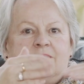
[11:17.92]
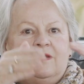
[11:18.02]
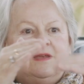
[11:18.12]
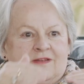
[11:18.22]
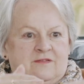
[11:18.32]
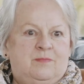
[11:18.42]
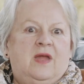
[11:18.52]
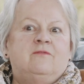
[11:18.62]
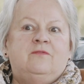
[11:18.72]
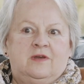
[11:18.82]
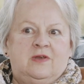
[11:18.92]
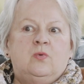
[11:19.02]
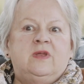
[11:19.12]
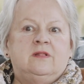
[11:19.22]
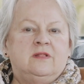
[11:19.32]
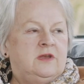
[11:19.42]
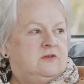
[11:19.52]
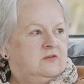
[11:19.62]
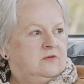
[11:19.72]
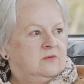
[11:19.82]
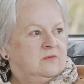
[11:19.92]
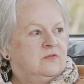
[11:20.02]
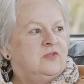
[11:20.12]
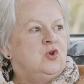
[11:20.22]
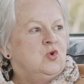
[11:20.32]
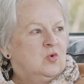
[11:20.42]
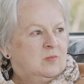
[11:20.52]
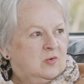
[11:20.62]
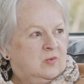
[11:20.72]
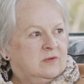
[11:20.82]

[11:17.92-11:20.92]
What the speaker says: it gets back very quickly to the normal.